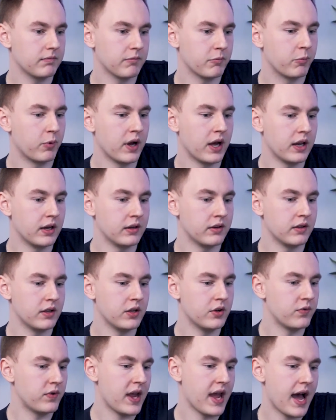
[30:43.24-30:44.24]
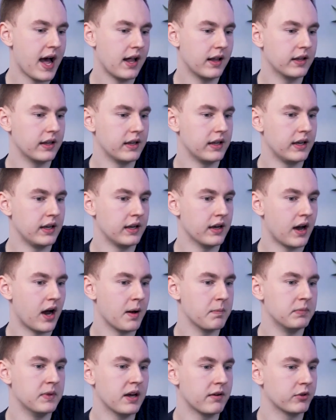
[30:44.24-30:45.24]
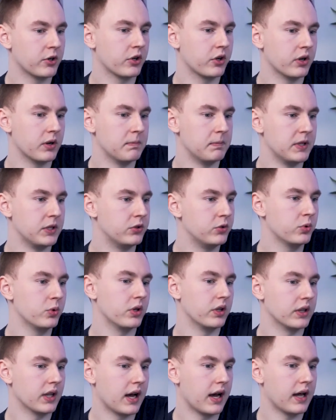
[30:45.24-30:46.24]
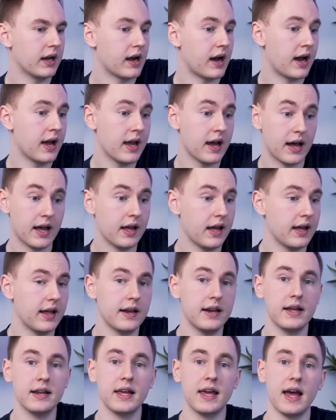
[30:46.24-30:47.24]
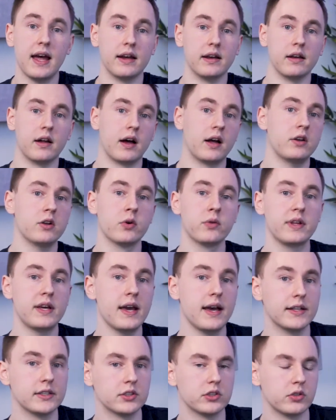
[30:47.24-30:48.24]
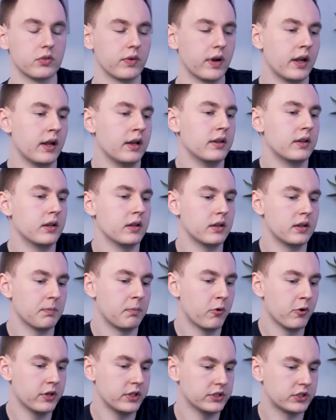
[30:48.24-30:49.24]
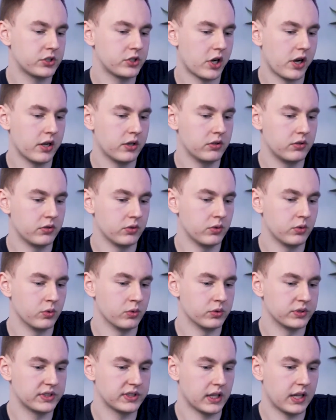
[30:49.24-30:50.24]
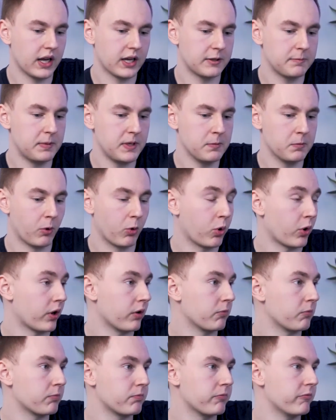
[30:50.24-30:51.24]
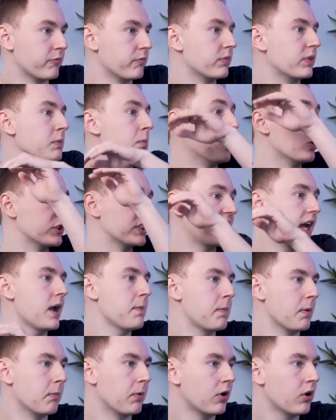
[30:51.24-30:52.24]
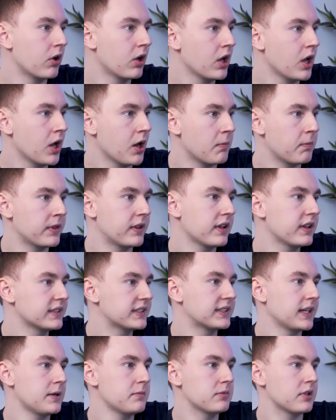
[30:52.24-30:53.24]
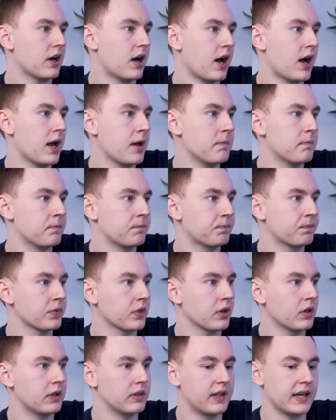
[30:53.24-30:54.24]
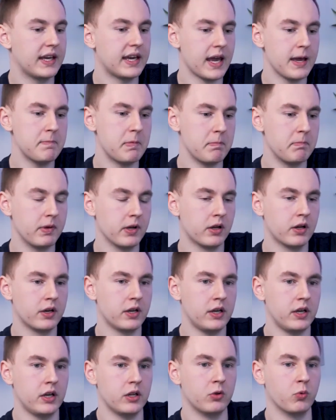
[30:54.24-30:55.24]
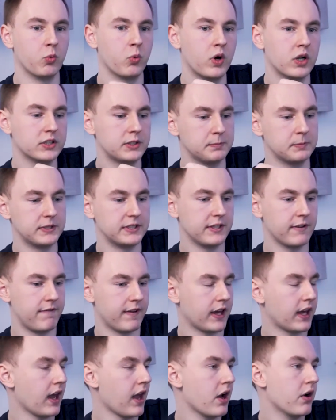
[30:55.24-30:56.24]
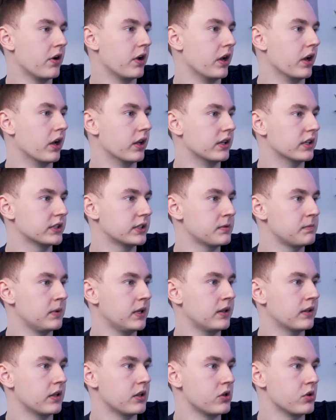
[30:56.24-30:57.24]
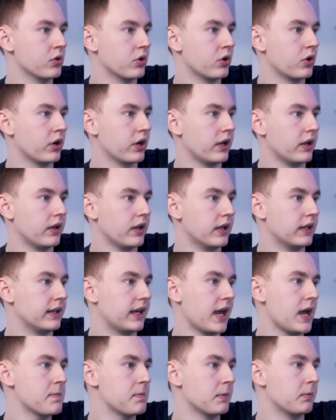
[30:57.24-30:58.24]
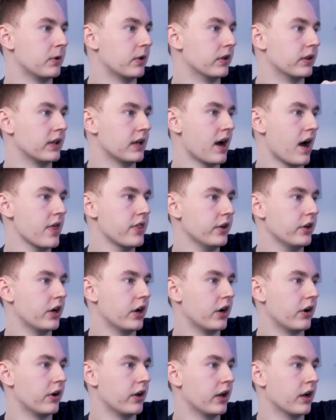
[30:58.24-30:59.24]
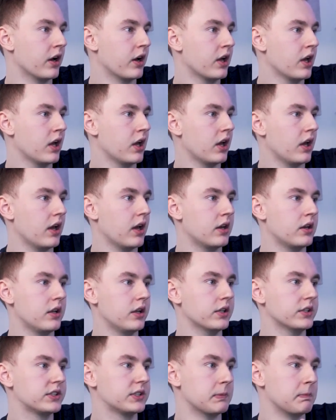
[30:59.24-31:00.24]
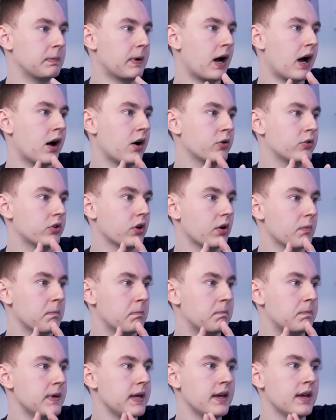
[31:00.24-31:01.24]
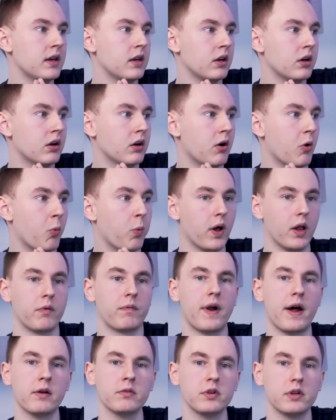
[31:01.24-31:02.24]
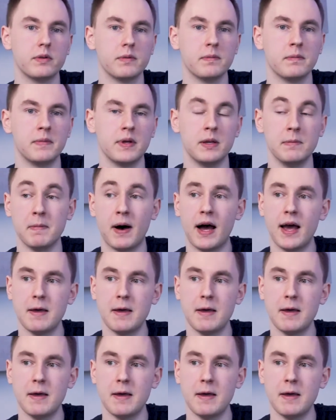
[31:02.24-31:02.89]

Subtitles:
when in reality I'm never going to be doing that? And again, I know the answer, right? The point is trying to select people who are the most capable. But at the same time, the capability in one specific area doesn't mean that you're incapable in the other area. And it's about being well-rounded, in my